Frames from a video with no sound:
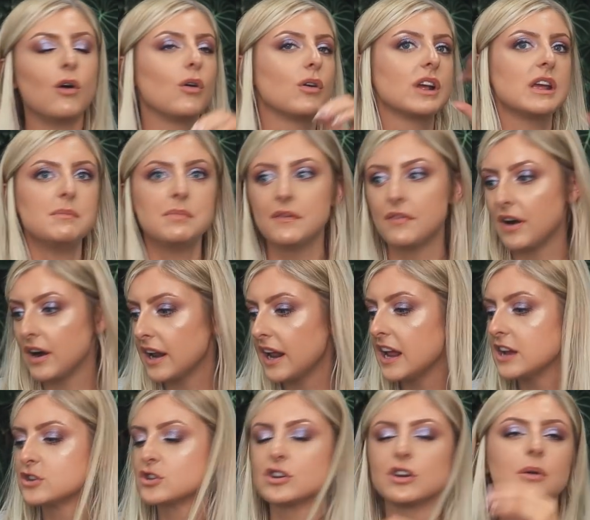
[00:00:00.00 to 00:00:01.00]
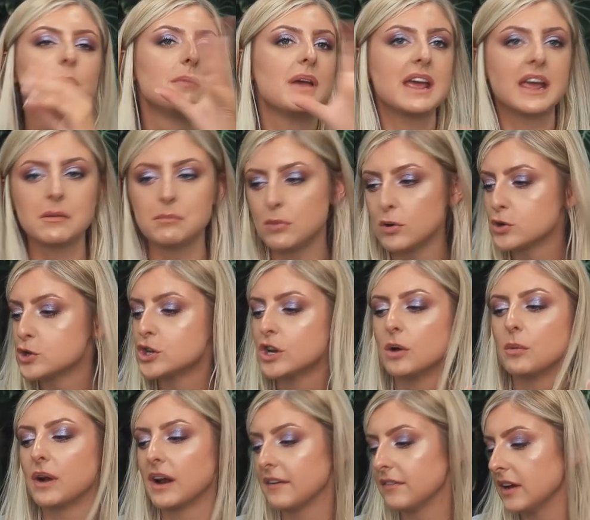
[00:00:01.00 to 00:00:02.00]
or keep the variegation or make it bushy
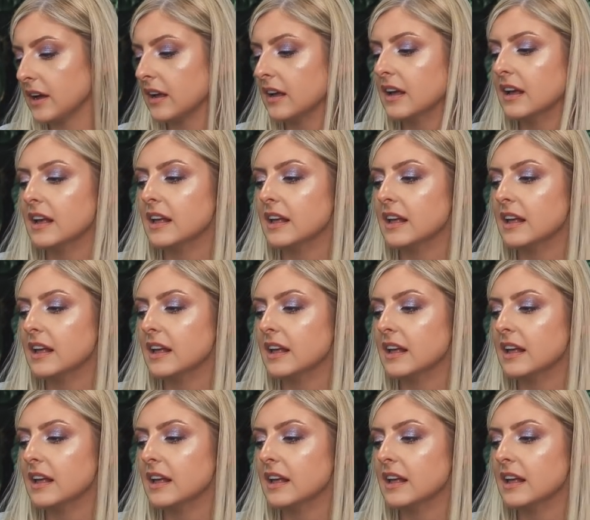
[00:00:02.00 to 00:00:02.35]
or whatever,